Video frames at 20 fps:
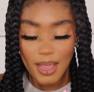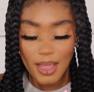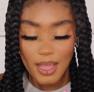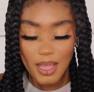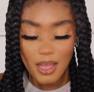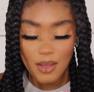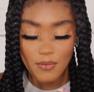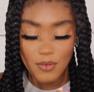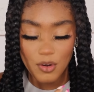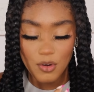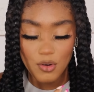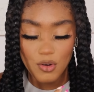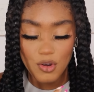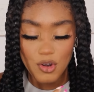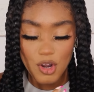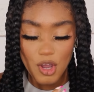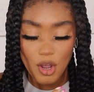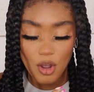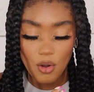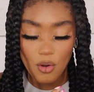I have
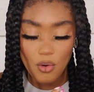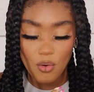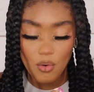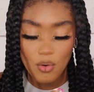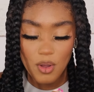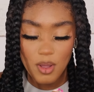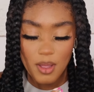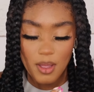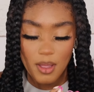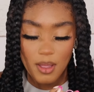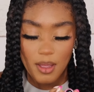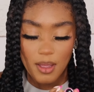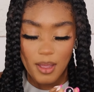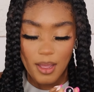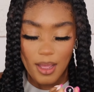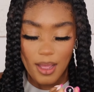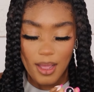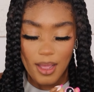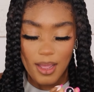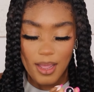no
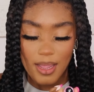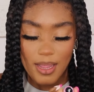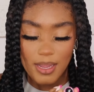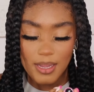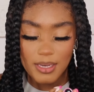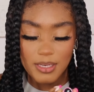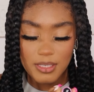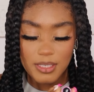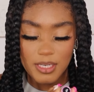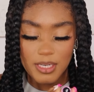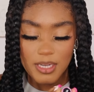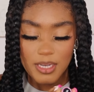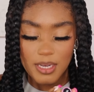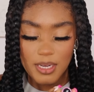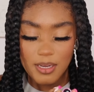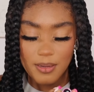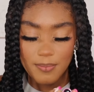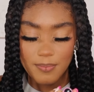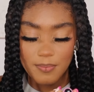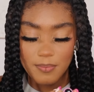
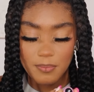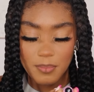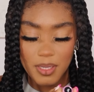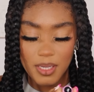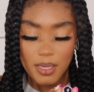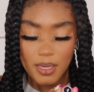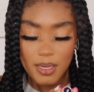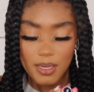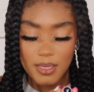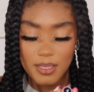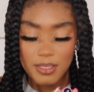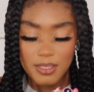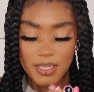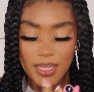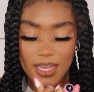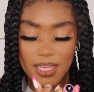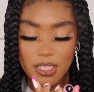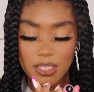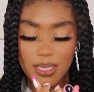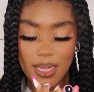idea because
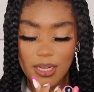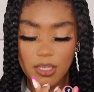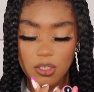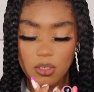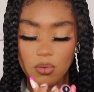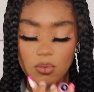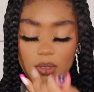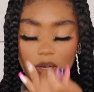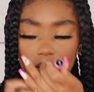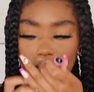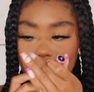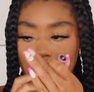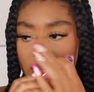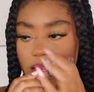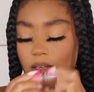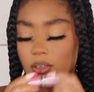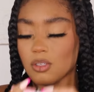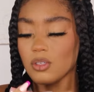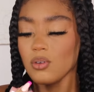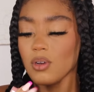it's like two-tone. Like
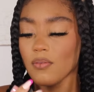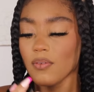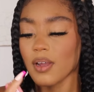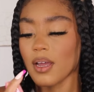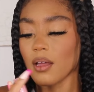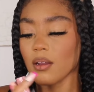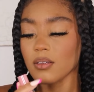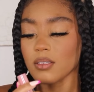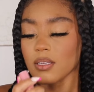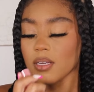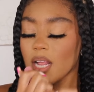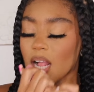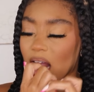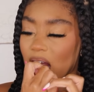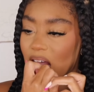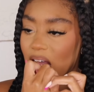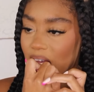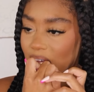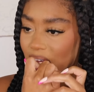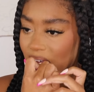there's two different colors in here.